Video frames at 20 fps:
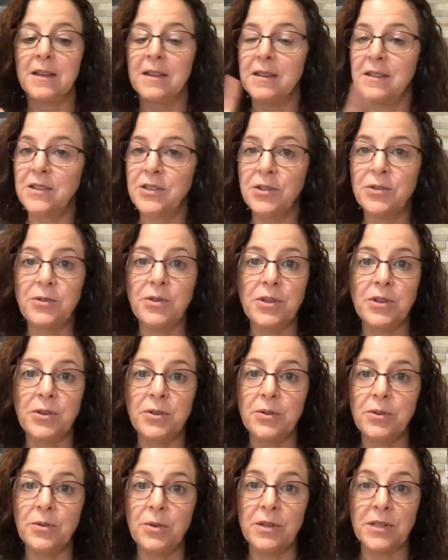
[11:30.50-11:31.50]

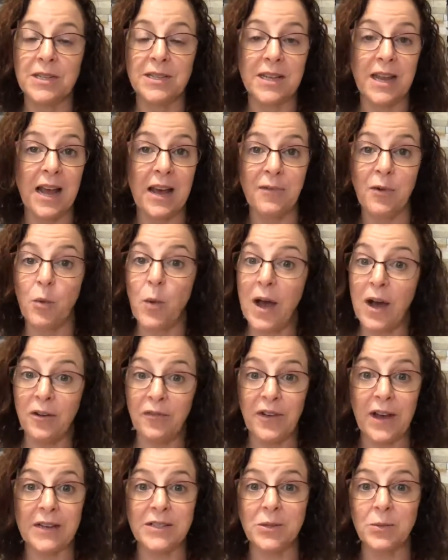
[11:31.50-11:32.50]
Does it have a wow
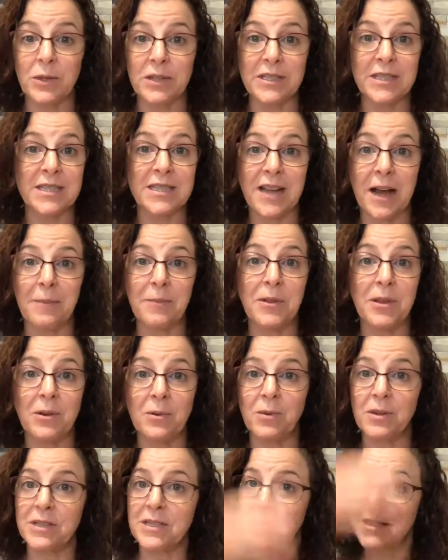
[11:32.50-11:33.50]
factor? Will it stop you?
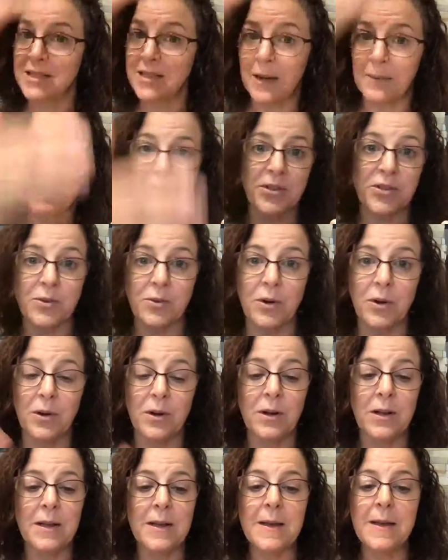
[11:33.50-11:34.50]
Will it stop the
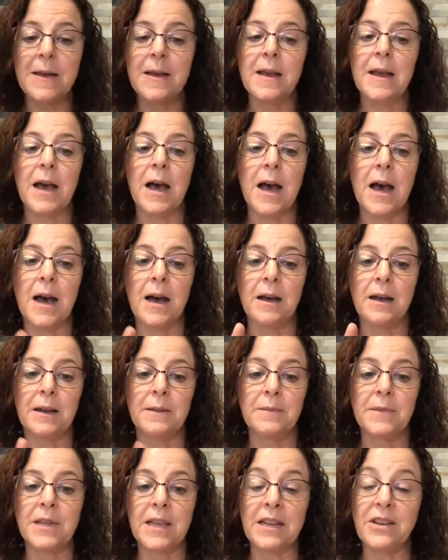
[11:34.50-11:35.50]
scroll?
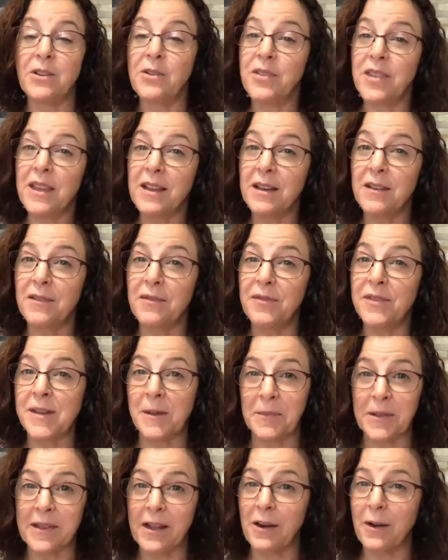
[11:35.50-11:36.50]
Can you think of
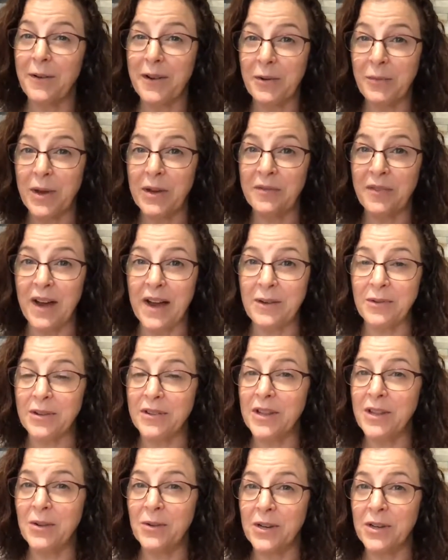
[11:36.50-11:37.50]
something that already went viral
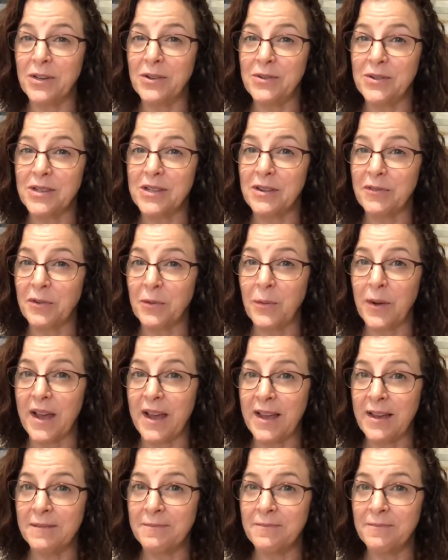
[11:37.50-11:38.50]
that you can use a different
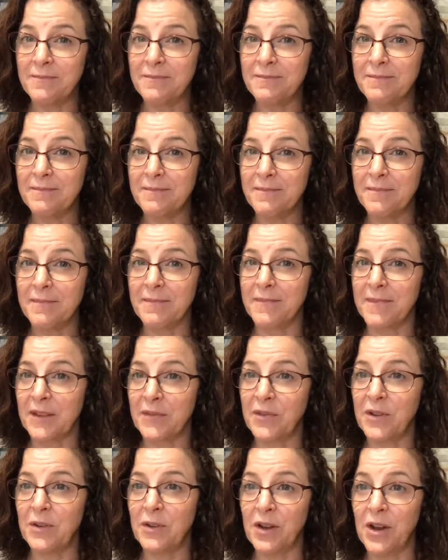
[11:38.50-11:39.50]
way?
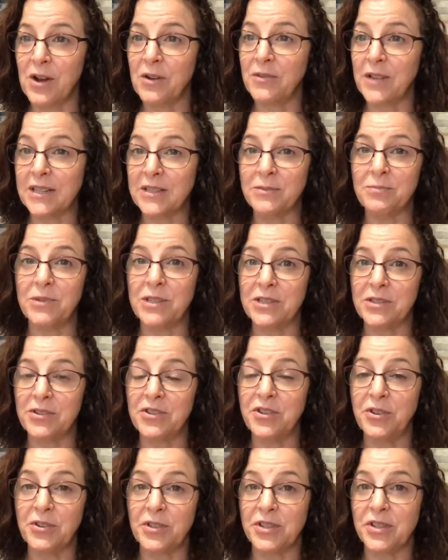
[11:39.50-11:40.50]
If that's
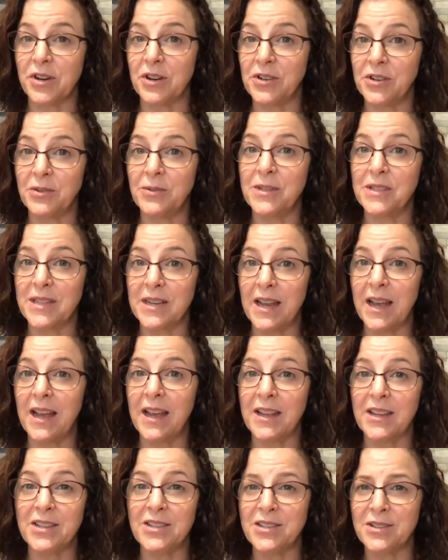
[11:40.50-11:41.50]
research you could start doing
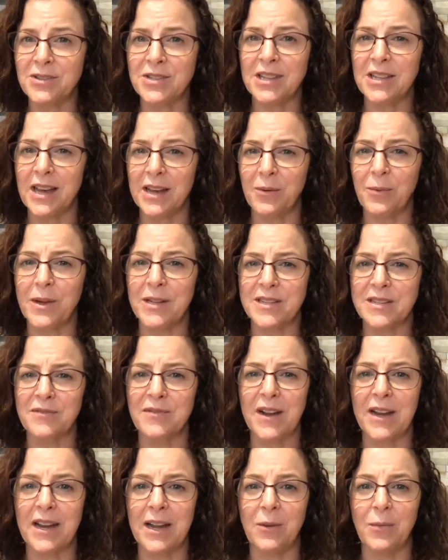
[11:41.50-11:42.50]
today, because there's a lot of ways to
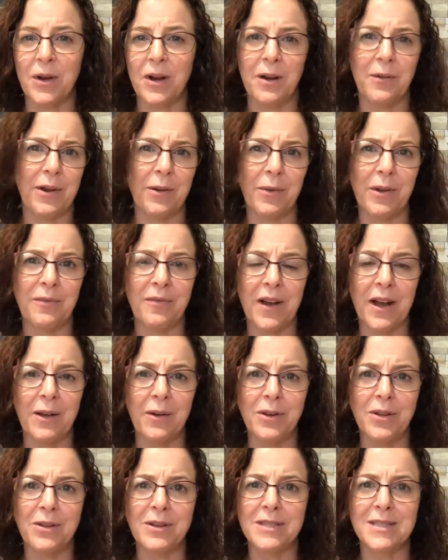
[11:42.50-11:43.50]
find out what already went
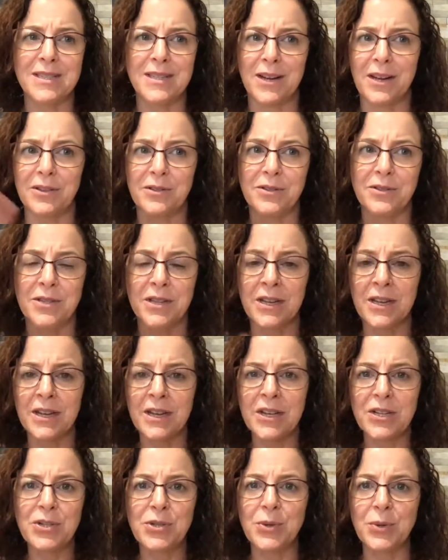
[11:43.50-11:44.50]
viral. You could see all those
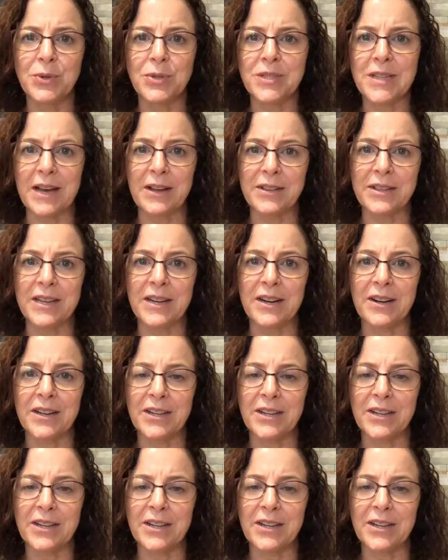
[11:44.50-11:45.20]
tools out there.